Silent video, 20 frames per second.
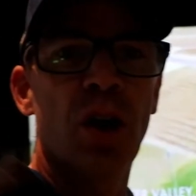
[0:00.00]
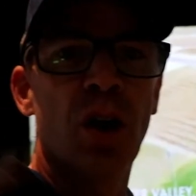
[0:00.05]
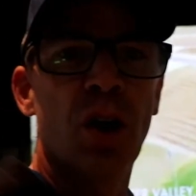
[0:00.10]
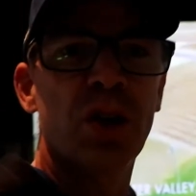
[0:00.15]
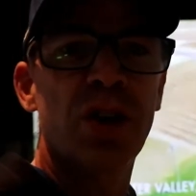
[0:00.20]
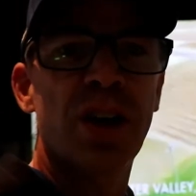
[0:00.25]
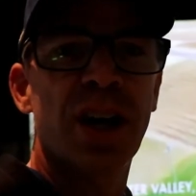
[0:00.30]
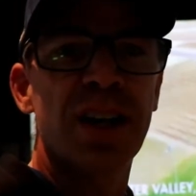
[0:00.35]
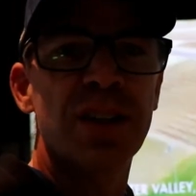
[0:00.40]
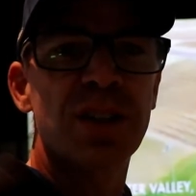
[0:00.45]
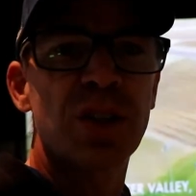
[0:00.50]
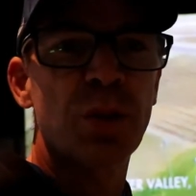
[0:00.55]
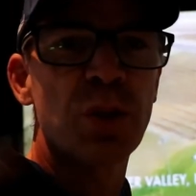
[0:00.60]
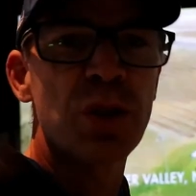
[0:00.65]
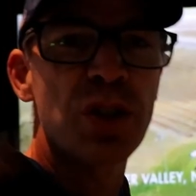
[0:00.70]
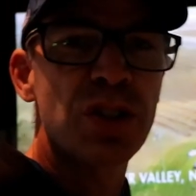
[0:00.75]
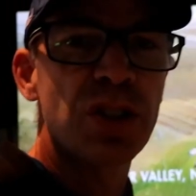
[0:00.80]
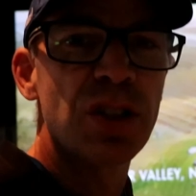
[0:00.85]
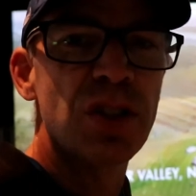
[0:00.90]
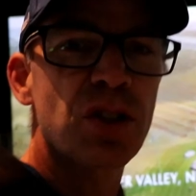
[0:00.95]
Okay, so we're
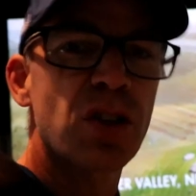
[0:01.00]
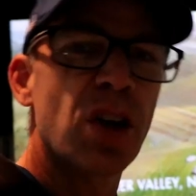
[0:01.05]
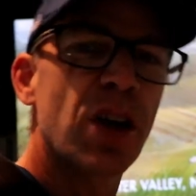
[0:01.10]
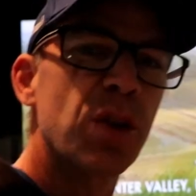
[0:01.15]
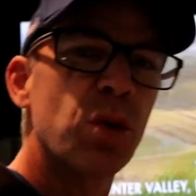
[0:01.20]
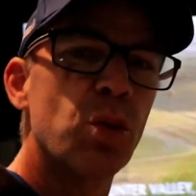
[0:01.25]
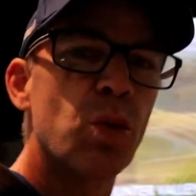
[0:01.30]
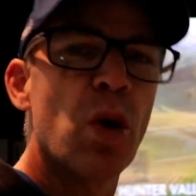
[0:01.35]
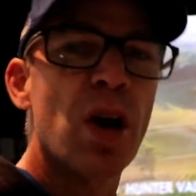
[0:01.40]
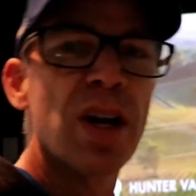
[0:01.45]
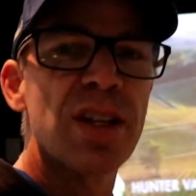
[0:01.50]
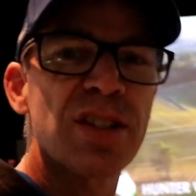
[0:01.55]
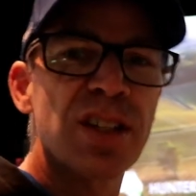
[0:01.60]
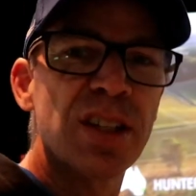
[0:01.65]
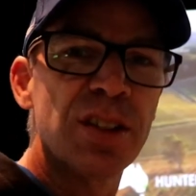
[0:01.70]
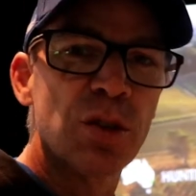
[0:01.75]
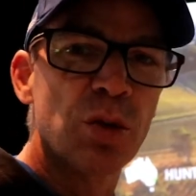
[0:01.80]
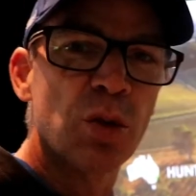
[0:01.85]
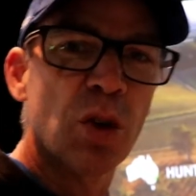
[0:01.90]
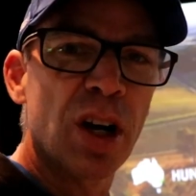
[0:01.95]
just inside the wine
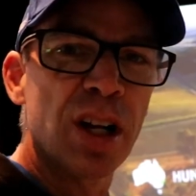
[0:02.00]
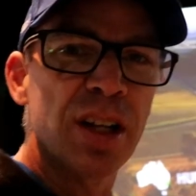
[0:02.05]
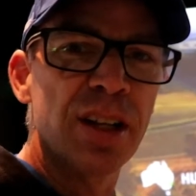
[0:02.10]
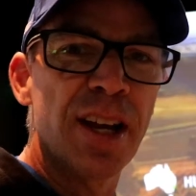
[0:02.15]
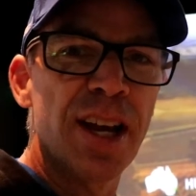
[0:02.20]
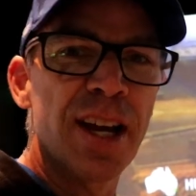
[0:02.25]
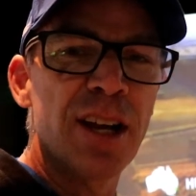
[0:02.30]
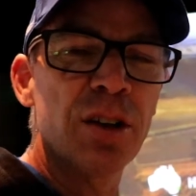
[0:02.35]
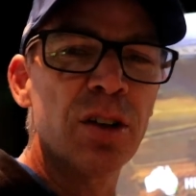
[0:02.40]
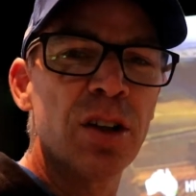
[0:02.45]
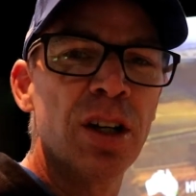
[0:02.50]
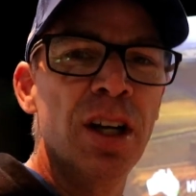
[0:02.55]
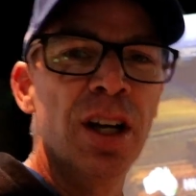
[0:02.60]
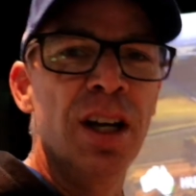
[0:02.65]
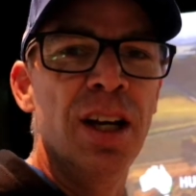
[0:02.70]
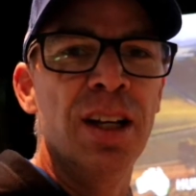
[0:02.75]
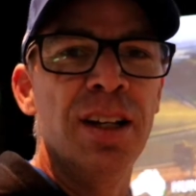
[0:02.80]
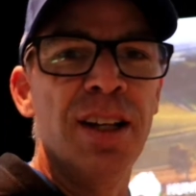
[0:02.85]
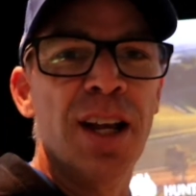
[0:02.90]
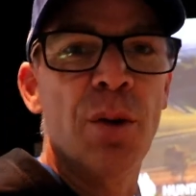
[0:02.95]
centre right now.
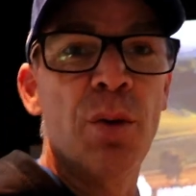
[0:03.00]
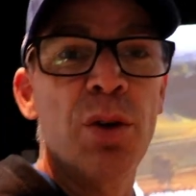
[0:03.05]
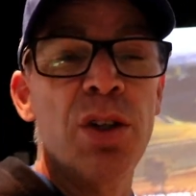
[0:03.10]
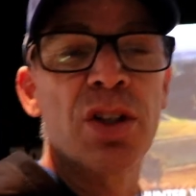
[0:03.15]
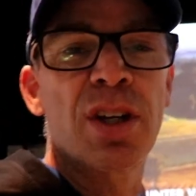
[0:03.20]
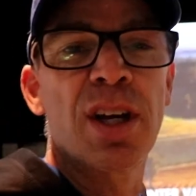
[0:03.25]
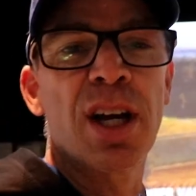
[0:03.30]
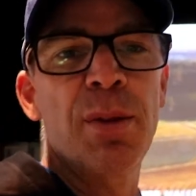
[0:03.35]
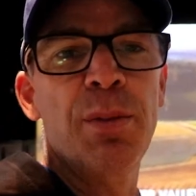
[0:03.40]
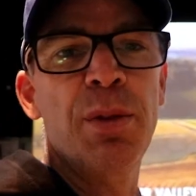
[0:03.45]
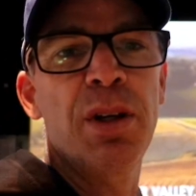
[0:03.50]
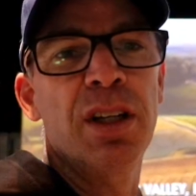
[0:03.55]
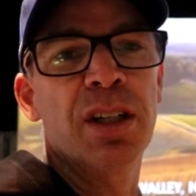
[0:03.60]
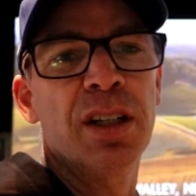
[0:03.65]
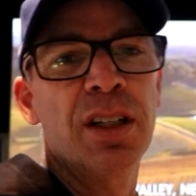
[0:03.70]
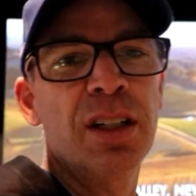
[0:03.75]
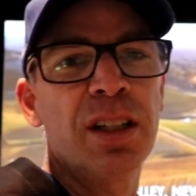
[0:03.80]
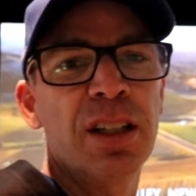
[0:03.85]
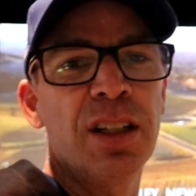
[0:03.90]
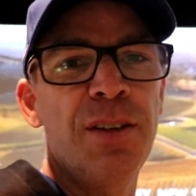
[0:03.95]
Now, when you come
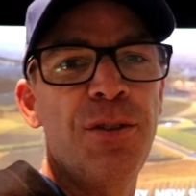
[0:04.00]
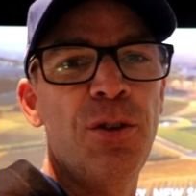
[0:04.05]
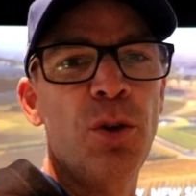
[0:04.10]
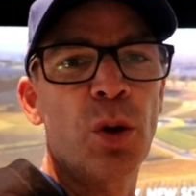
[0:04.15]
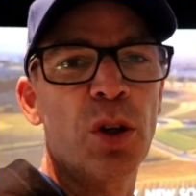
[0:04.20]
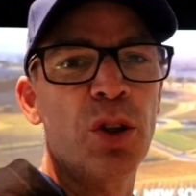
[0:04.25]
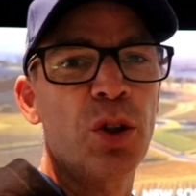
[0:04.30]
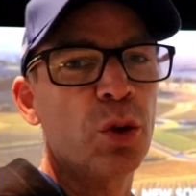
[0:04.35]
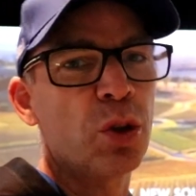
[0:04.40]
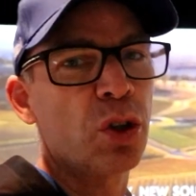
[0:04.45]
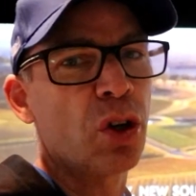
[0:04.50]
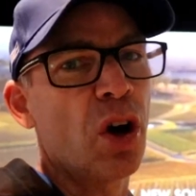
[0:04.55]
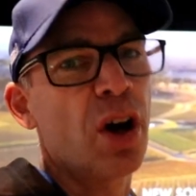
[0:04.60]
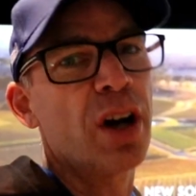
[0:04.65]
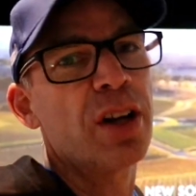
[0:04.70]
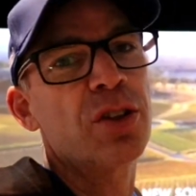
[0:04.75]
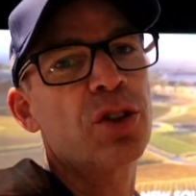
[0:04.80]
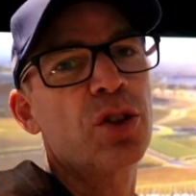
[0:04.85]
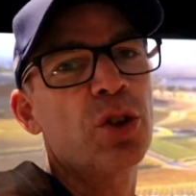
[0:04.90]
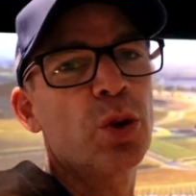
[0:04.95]
here, if you want to do a
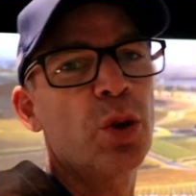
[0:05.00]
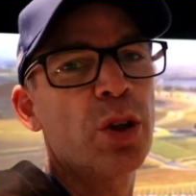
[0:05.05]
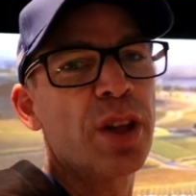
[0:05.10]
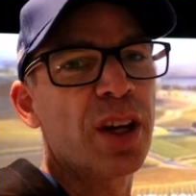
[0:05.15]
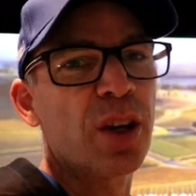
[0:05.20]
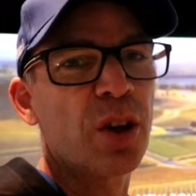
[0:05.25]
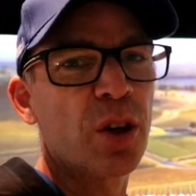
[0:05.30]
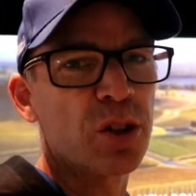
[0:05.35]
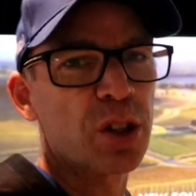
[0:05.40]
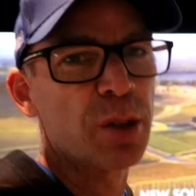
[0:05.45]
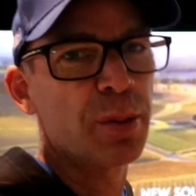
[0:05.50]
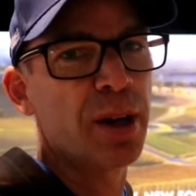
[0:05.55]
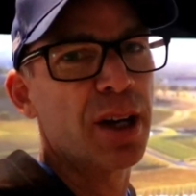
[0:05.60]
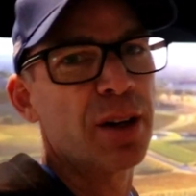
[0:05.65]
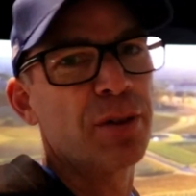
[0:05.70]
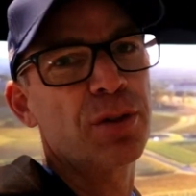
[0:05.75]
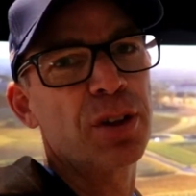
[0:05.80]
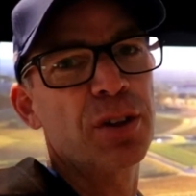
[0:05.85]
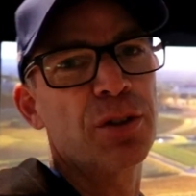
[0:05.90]
guided tour, that costs about